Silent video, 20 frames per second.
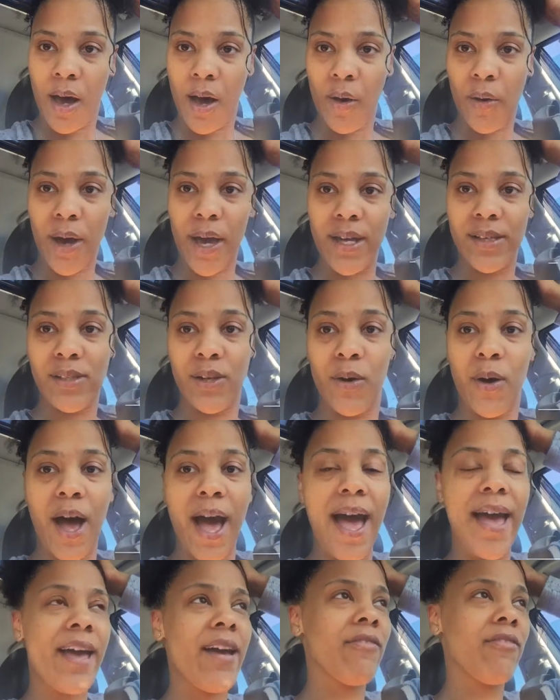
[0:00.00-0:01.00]
Okay, so
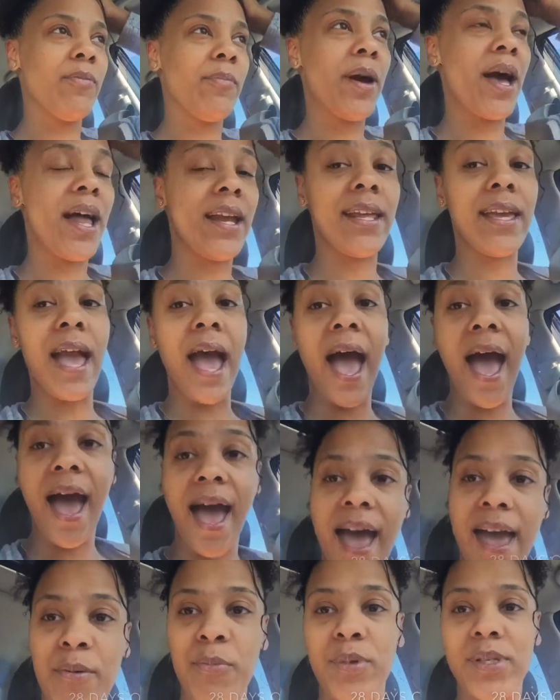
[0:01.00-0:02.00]
hi everybody.
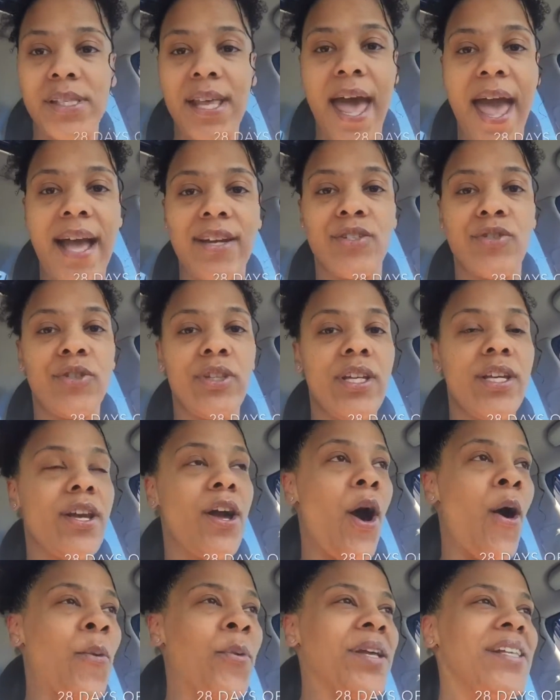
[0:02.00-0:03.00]
I was actually
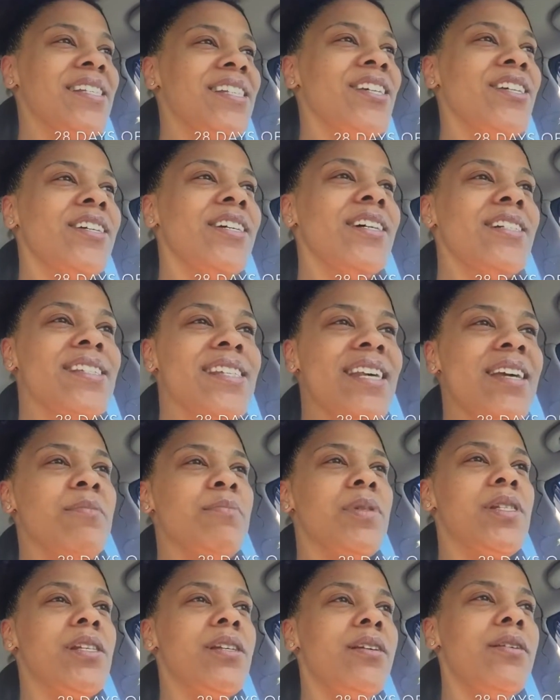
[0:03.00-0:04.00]
going to
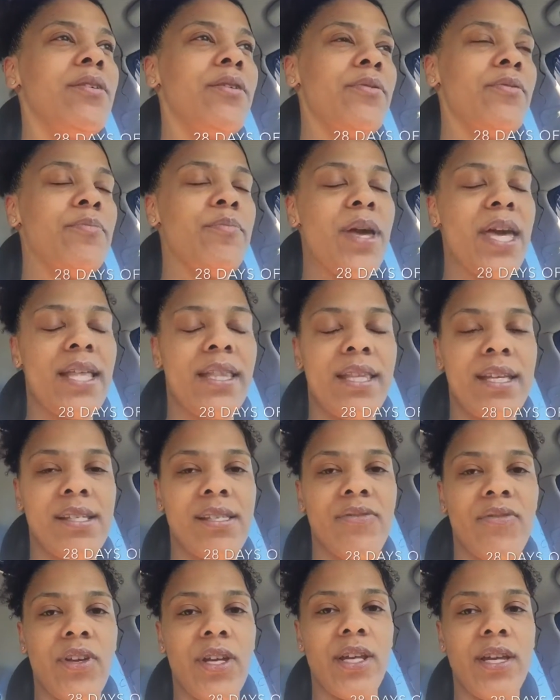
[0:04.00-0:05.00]
attempt to make
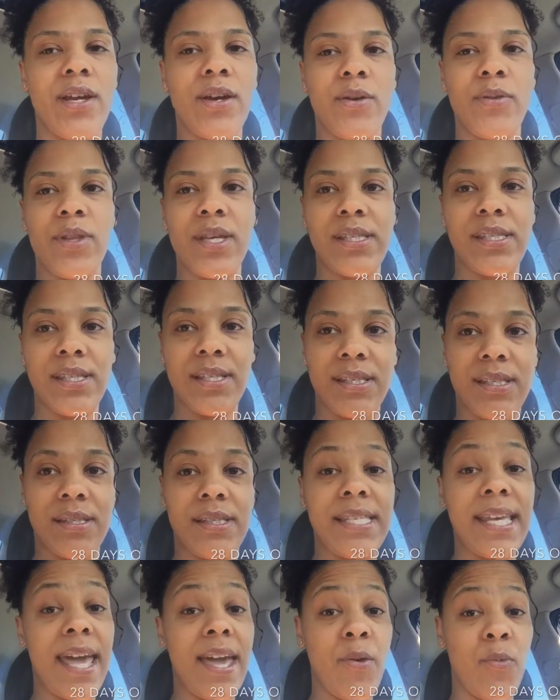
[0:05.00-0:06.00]
this video. This is
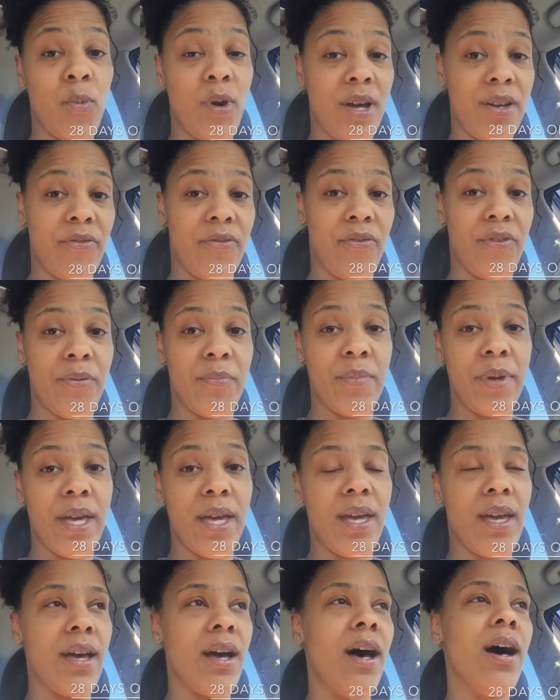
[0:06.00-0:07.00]
day one for
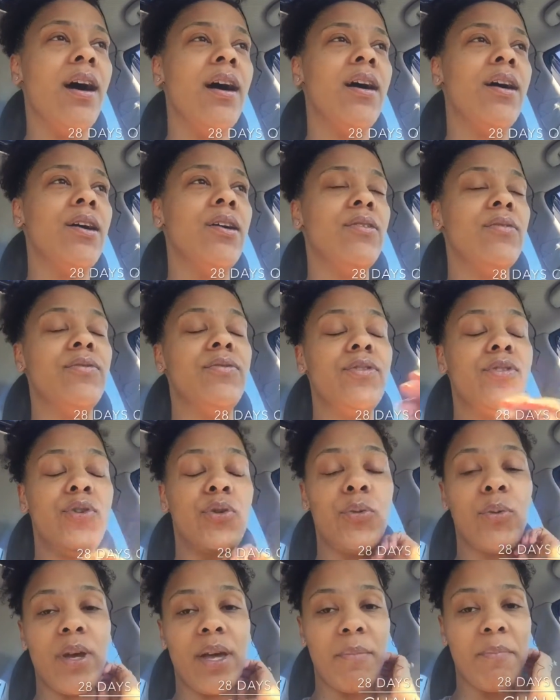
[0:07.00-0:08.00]
me of
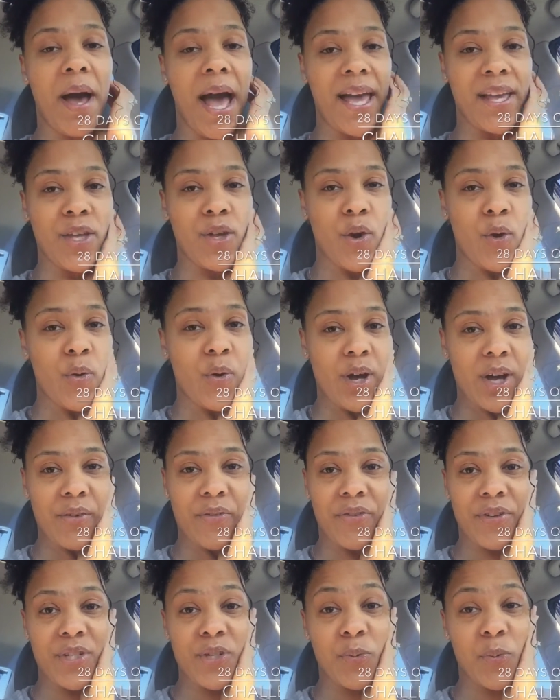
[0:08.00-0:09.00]
doing my yoga
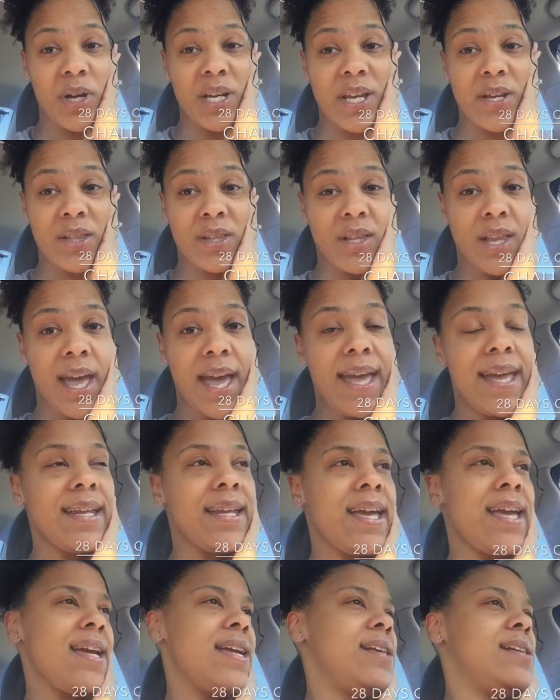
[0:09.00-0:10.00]
for 28
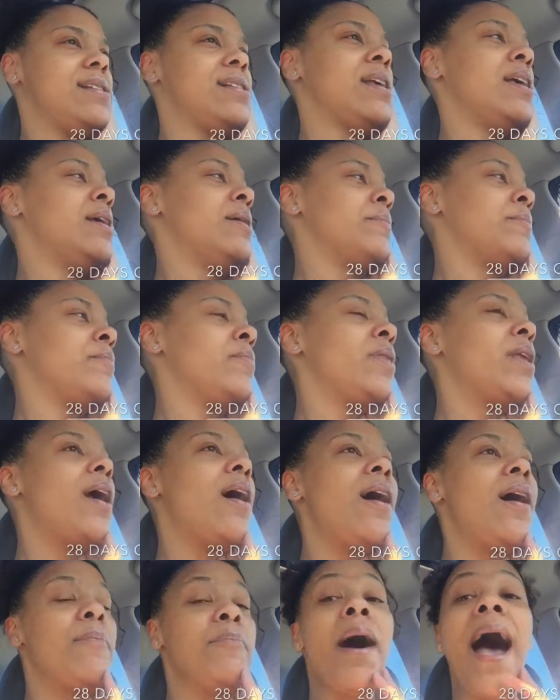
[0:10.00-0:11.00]
days.
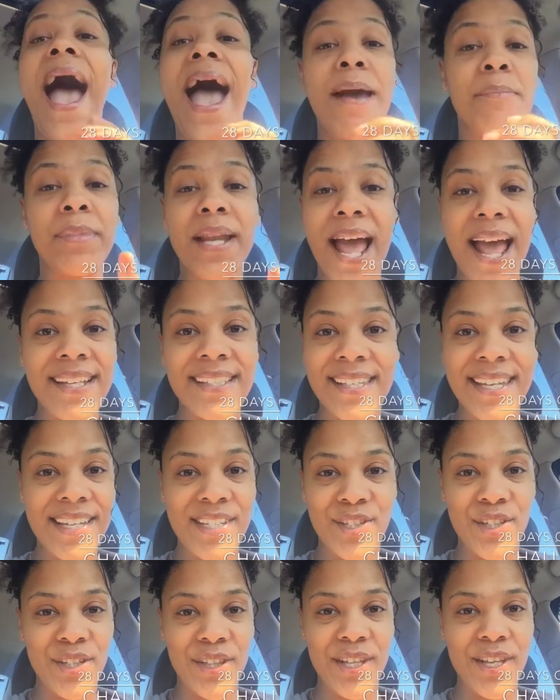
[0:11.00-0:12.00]
Um, I'm not
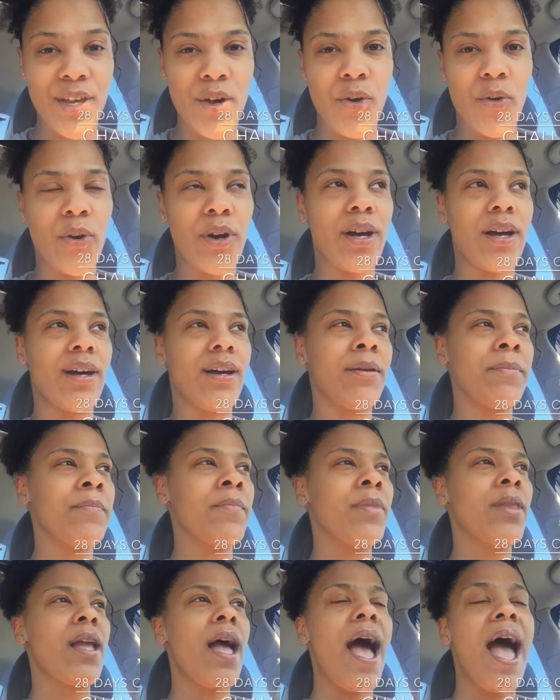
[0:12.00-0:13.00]
teaching the yoga.
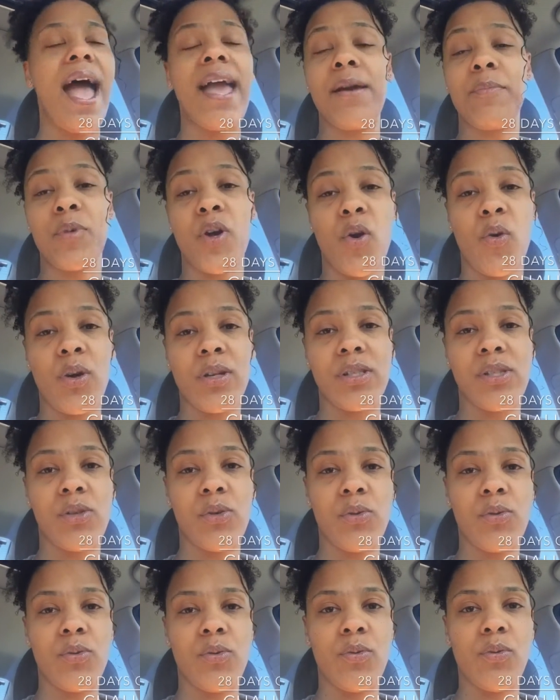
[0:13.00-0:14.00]
I am going
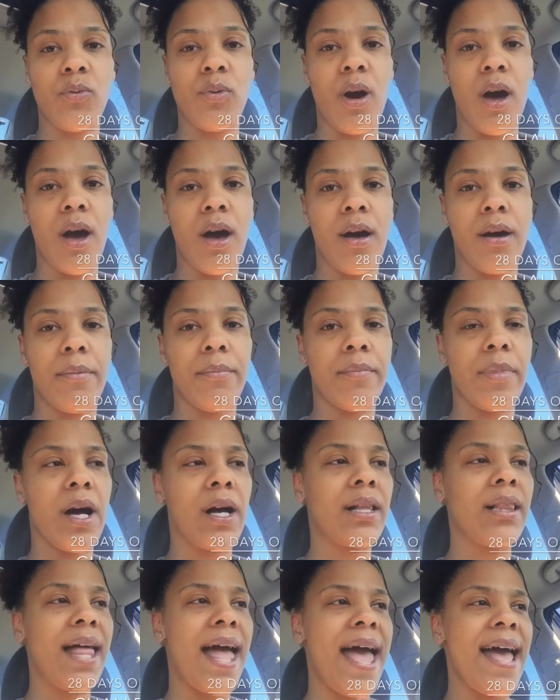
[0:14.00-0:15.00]
to um, a
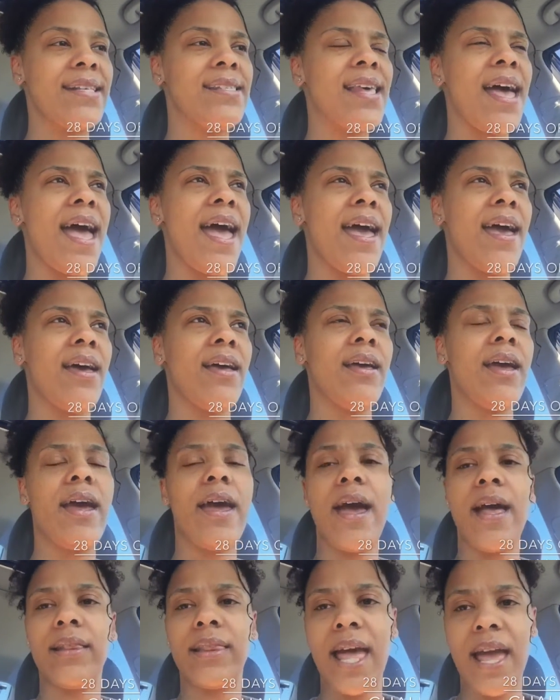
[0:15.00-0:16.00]
class at
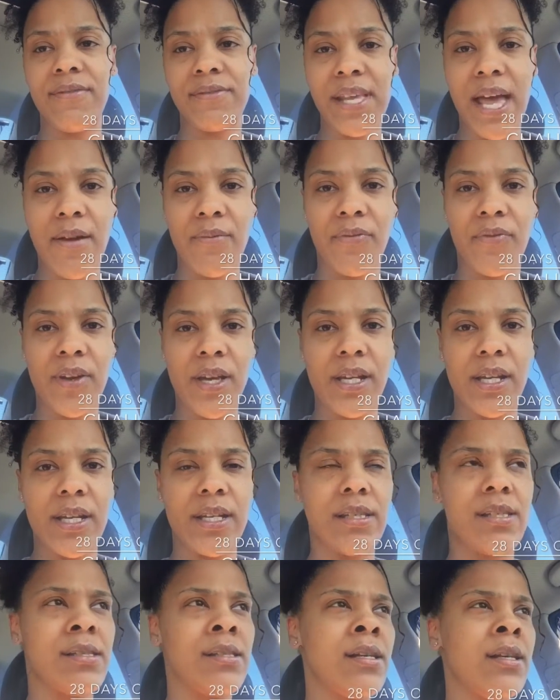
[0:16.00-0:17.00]
Lifetime
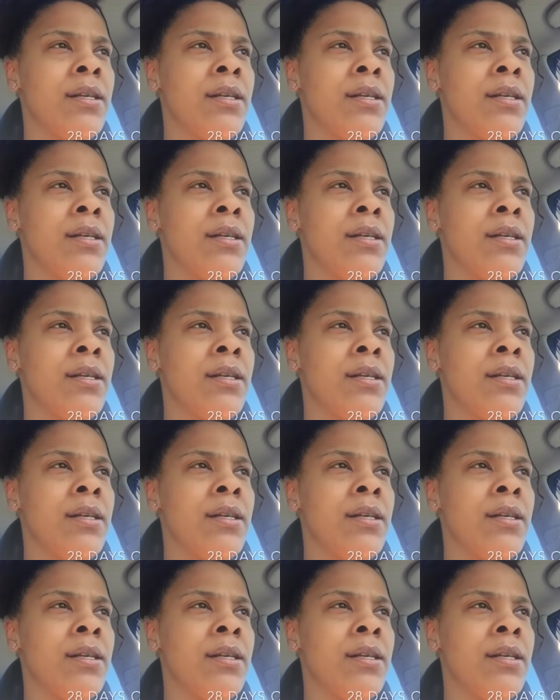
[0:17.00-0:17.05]
Fitness